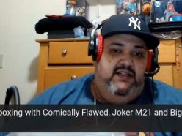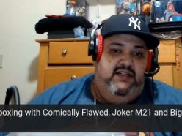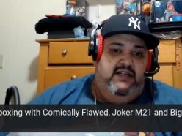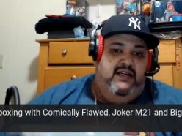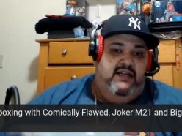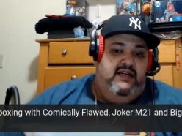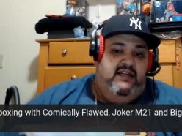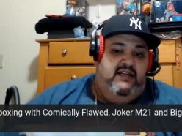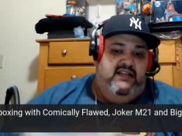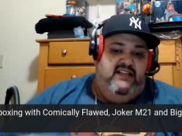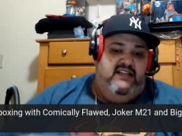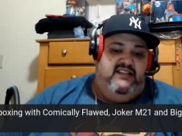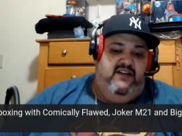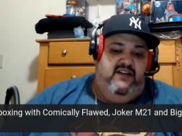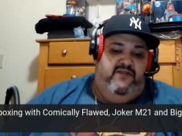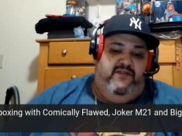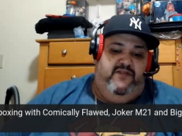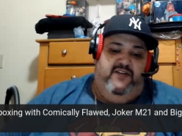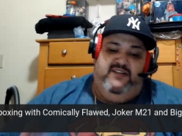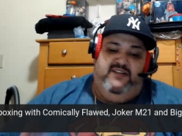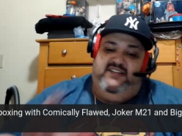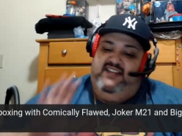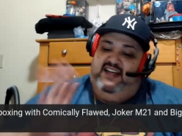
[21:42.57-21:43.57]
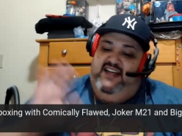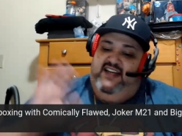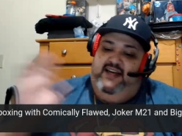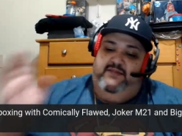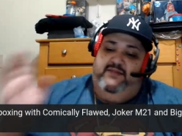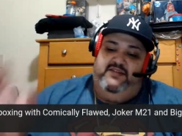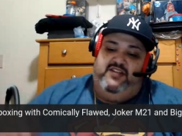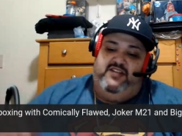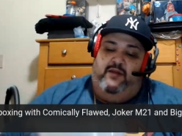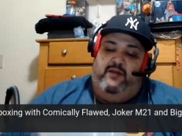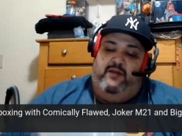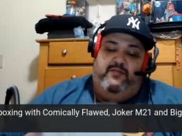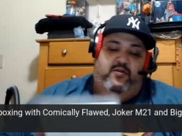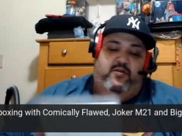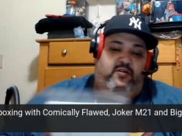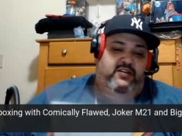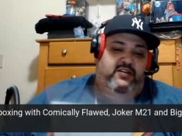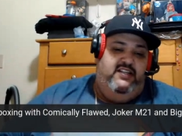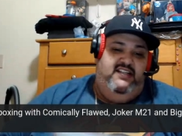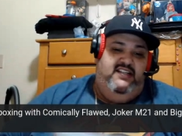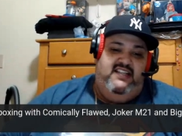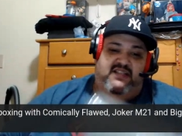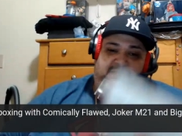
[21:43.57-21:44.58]
Mm. This the first time, so I'm going
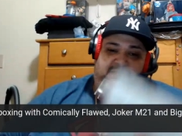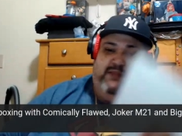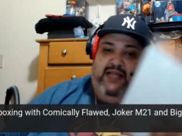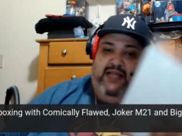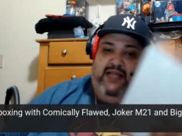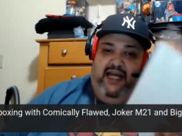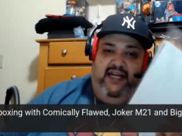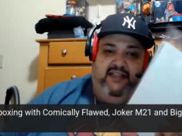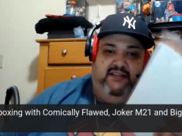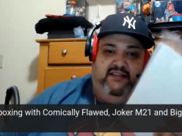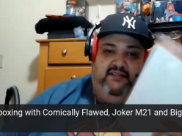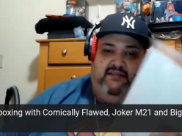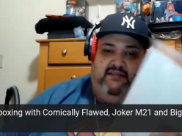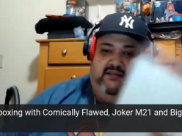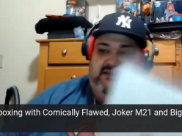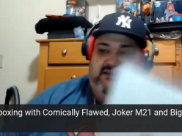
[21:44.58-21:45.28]
in this blind.